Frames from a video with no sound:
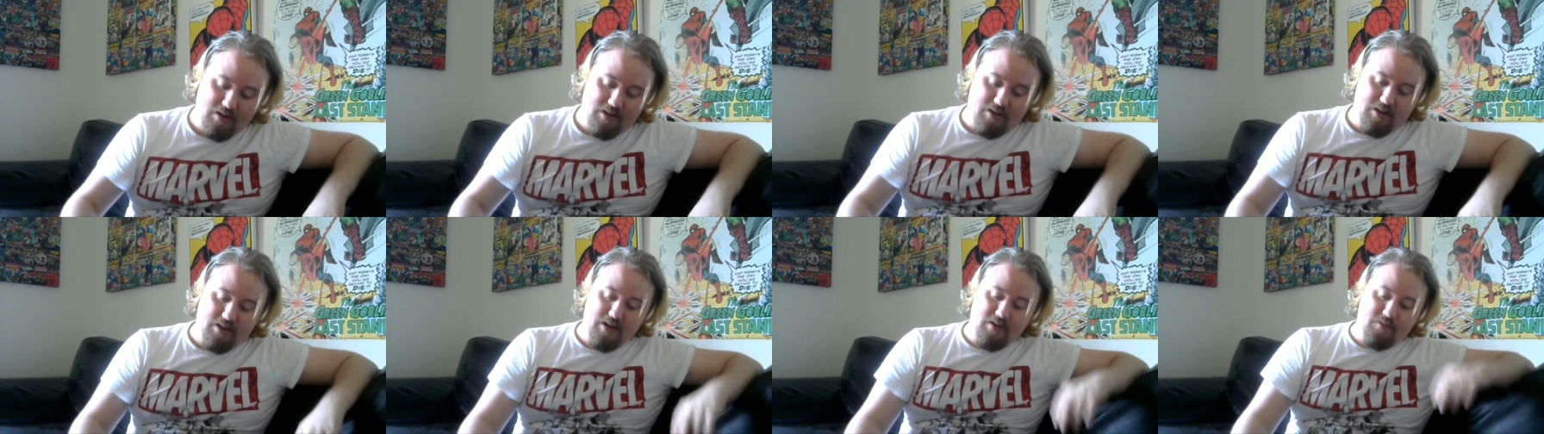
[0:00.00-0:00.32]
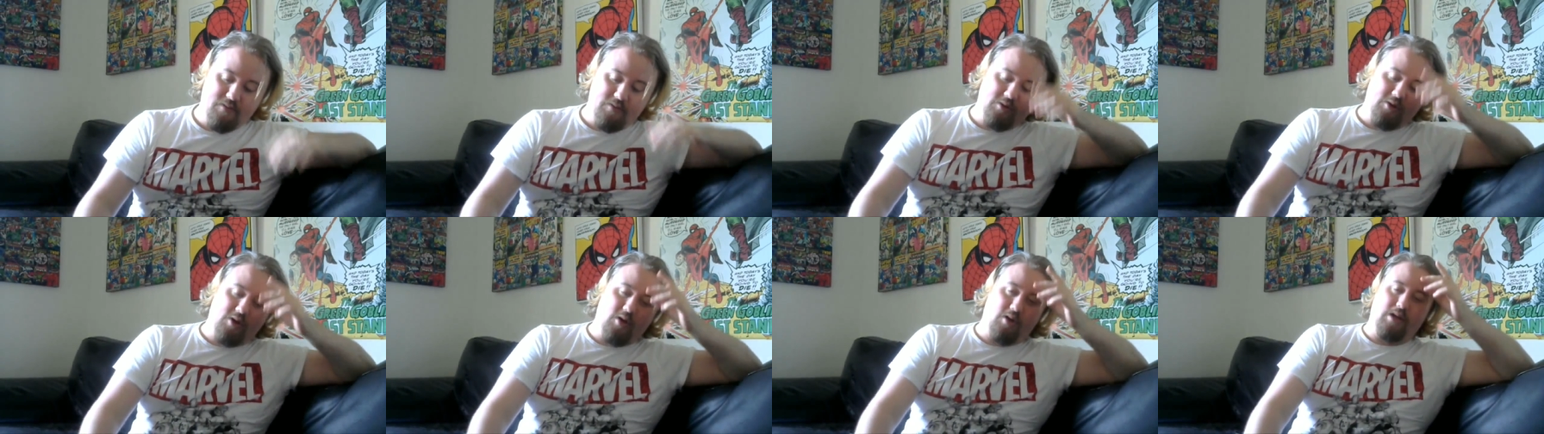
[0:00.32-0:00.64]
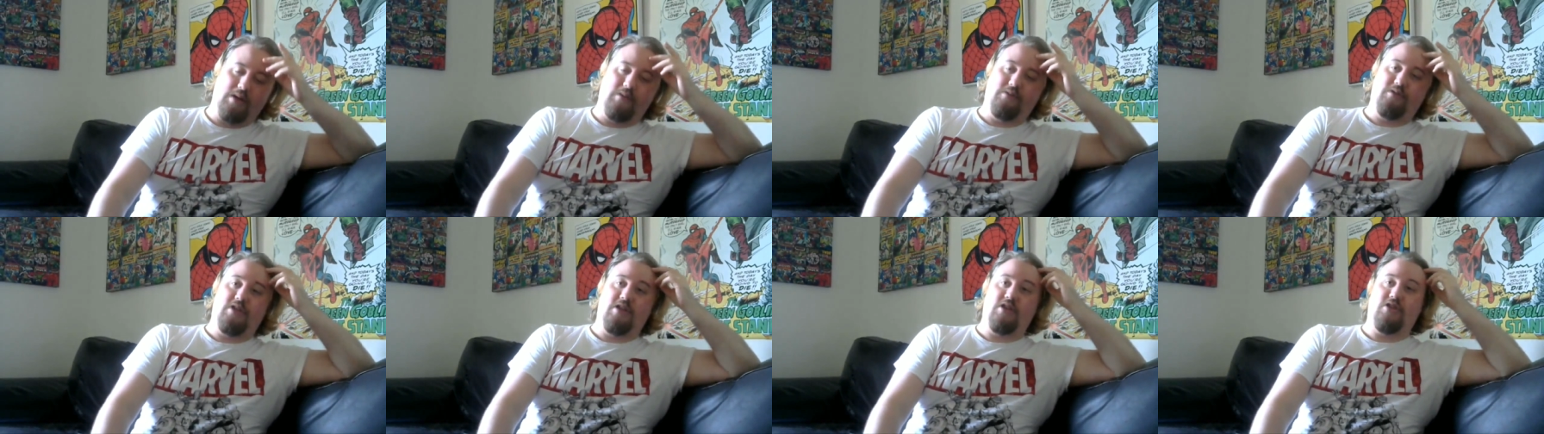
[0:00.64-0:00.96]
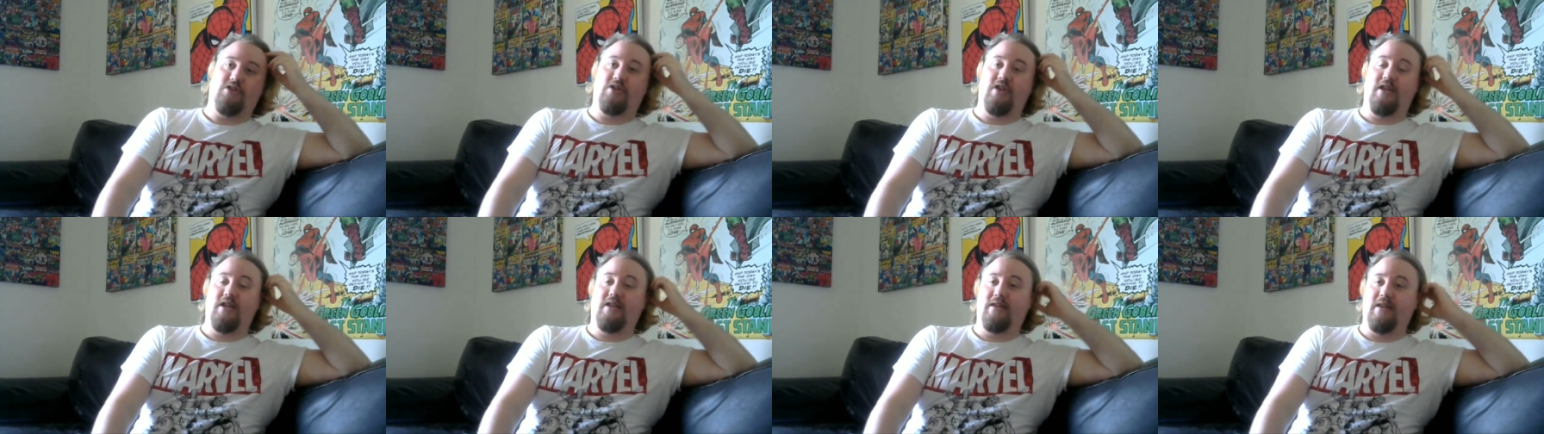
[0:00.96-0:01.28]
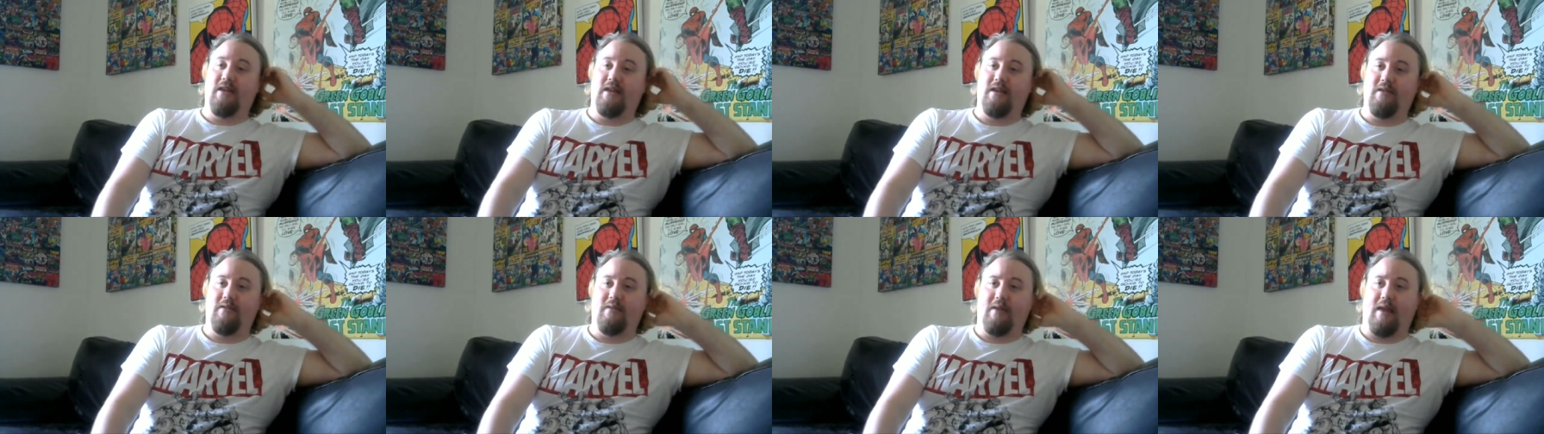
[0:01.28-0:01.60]
even though if she's
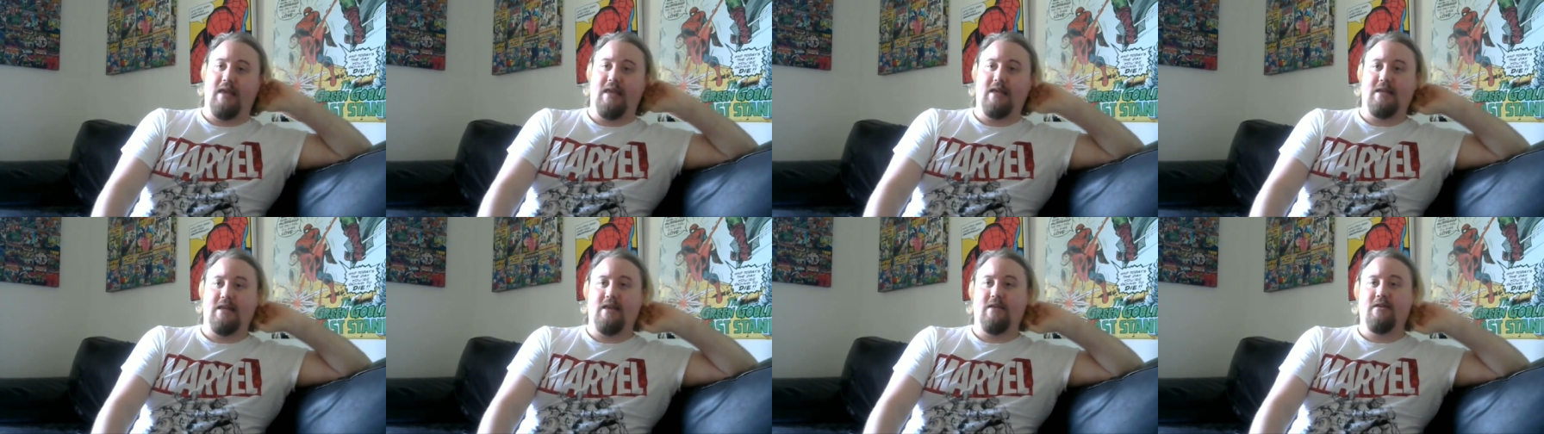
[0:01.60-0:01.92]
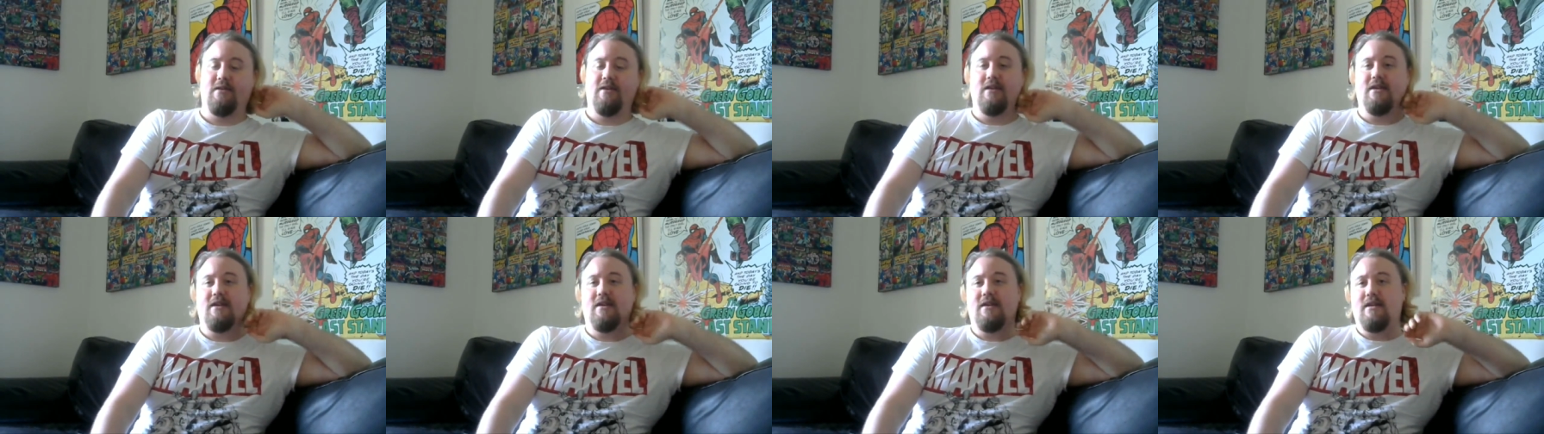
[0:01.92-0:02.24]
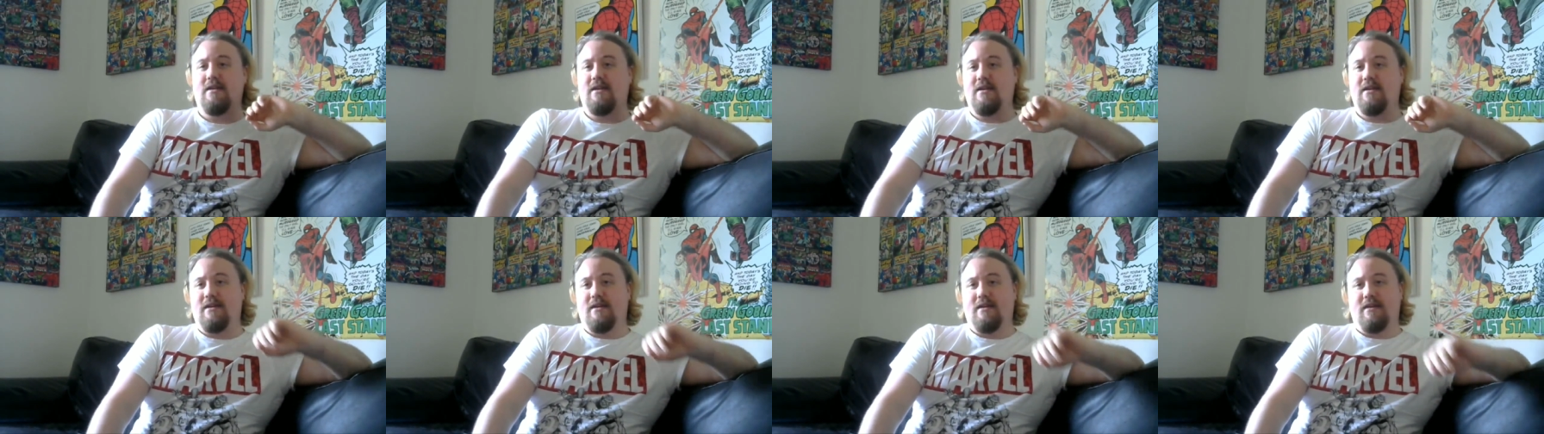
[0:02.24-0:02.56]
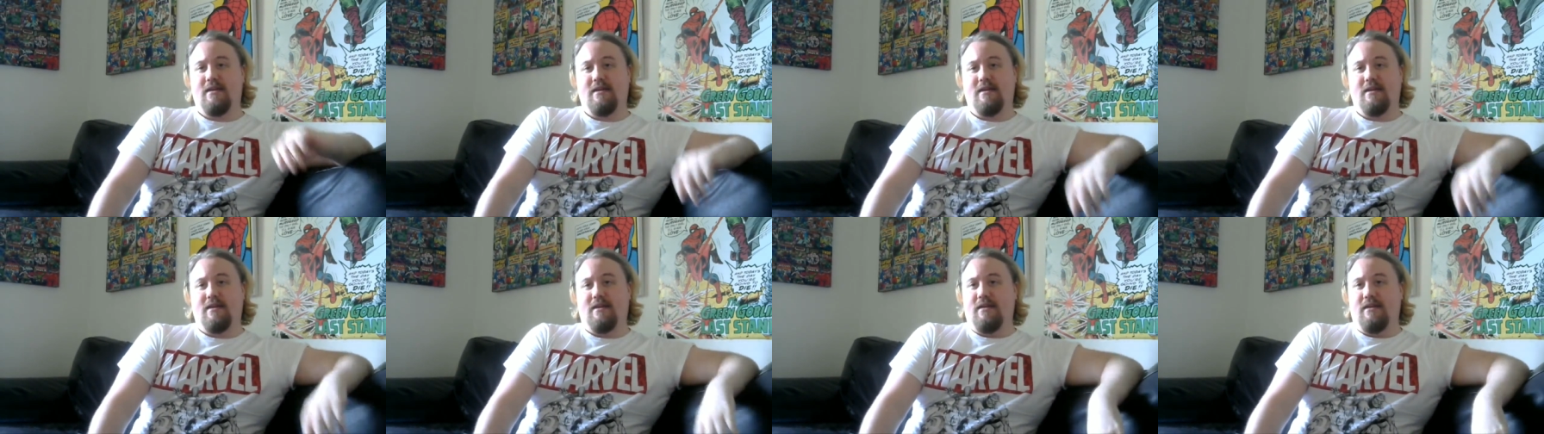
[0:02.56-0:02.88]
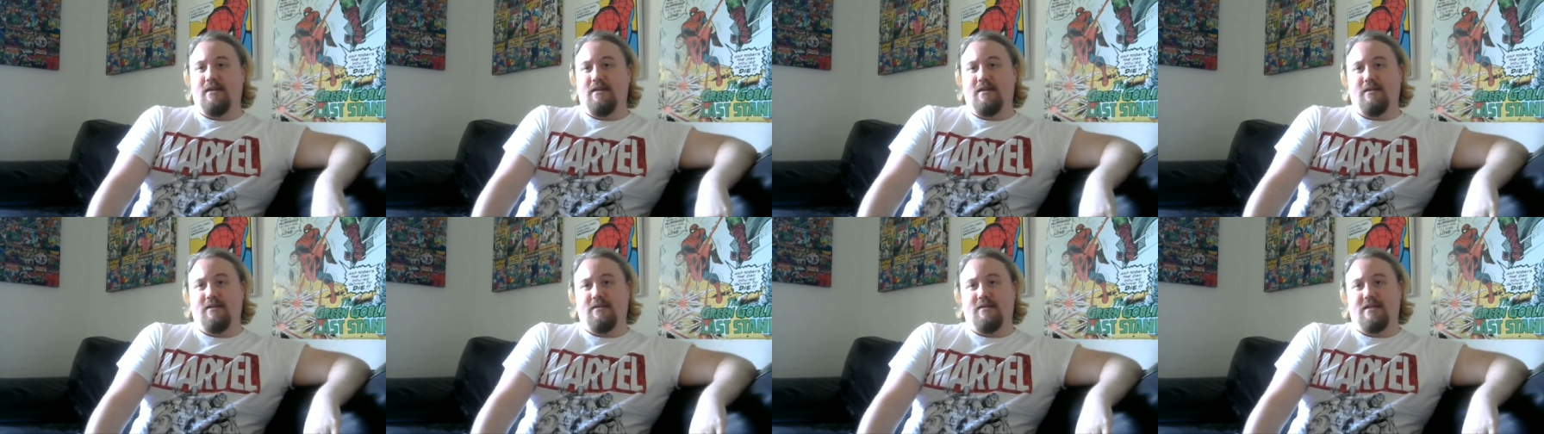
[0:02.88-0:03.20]
cheating,
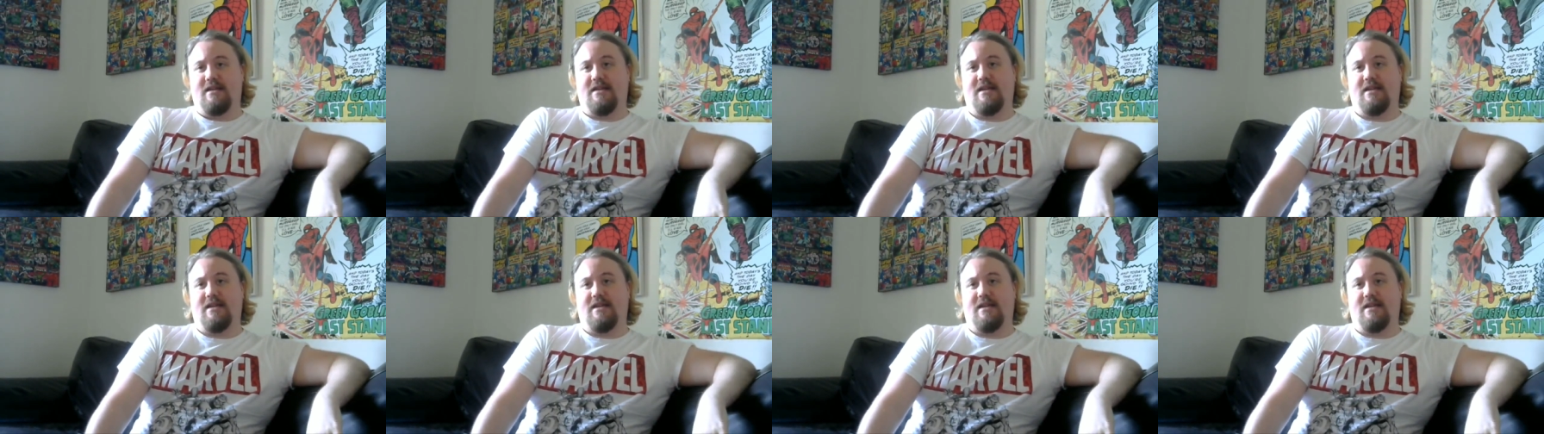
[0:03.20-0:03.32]
she